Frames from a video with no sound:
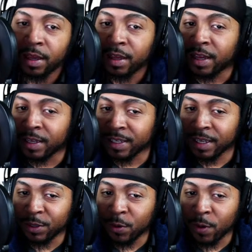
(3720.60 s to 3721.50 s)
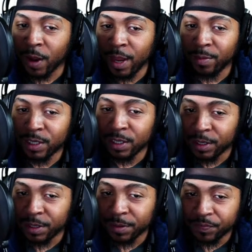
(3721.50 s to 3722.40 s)
you're able
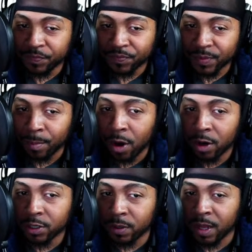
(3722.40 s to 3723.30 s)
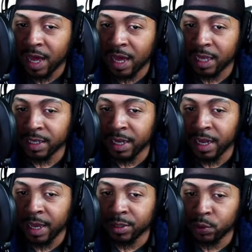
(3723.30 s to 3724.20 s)
to marginalize and
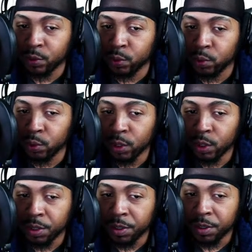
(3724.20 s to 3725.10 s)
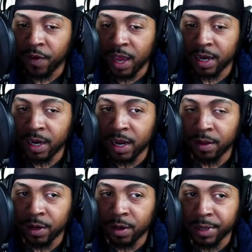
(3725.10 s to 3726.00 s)
able to find it out
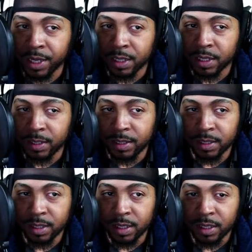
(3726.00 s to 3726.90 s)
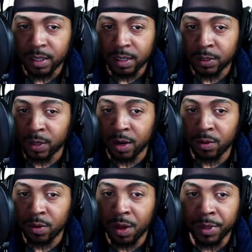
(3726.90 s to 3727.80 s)
there because, shoot, I don't
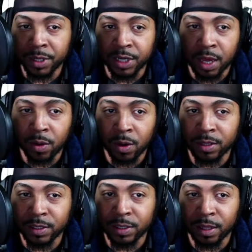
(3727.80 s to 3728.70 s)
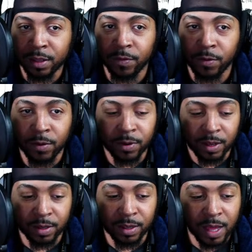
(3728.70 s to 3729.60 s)
know how much alcohol is selling for.
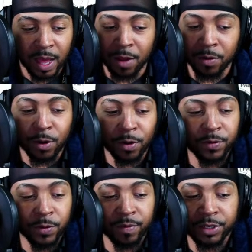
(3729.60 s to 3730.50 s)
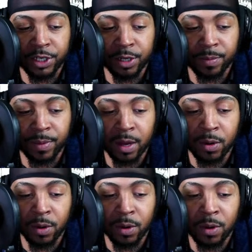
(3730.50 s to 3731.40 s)
I don't know if you can even ship
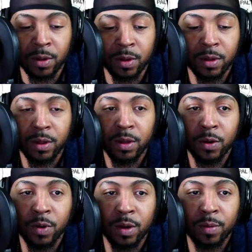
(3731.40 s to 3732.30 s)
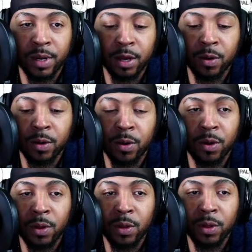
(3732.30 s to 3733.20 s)
alcohol, rubbing
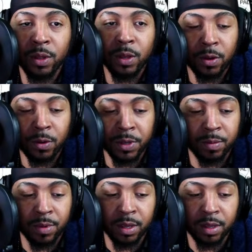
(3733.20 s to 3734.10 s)
alcohol on eBay.